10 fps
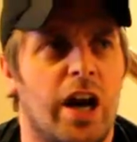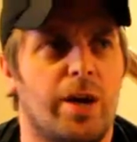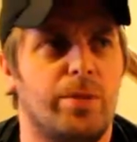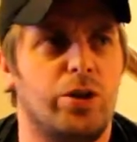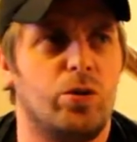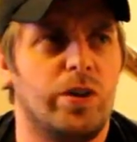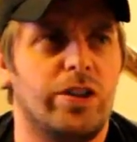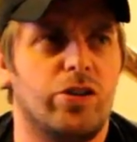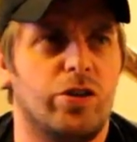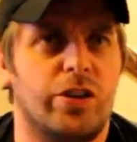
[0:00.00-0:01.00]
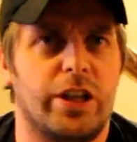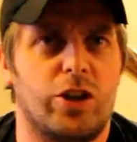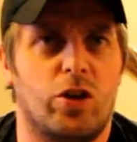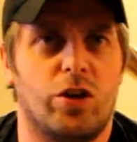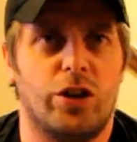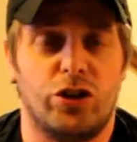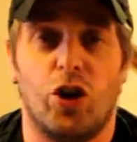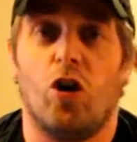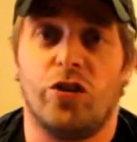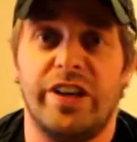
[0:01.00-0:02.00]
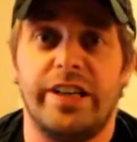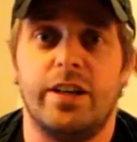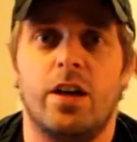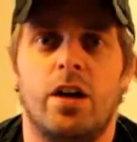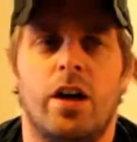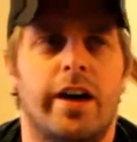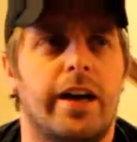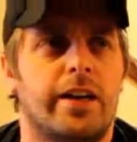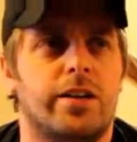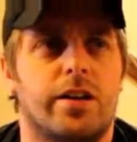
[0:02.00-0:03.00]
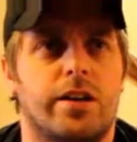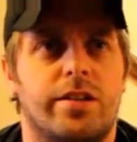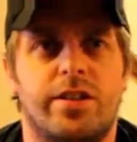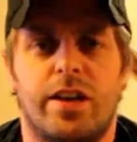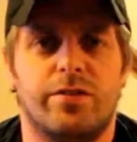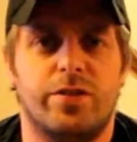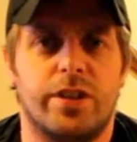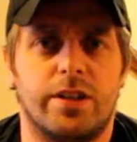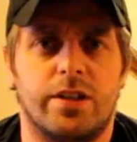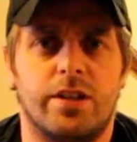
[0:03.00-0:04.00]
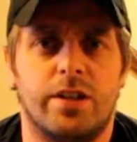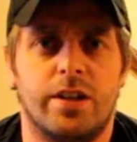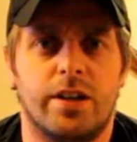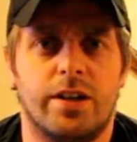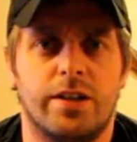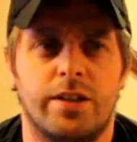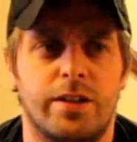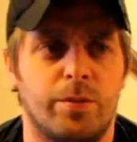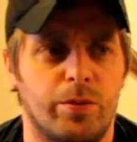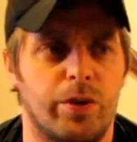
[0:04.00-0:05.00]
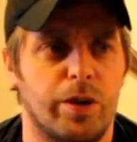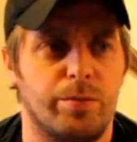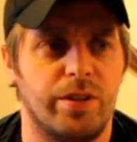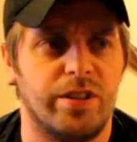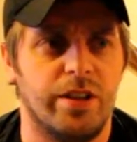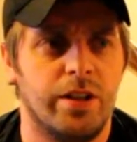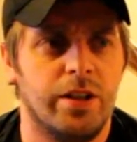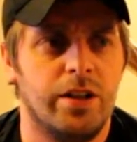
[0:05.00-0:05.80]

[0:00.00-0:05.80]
I've been doing this little thing called adulting, and it's not fun. I've been very busy.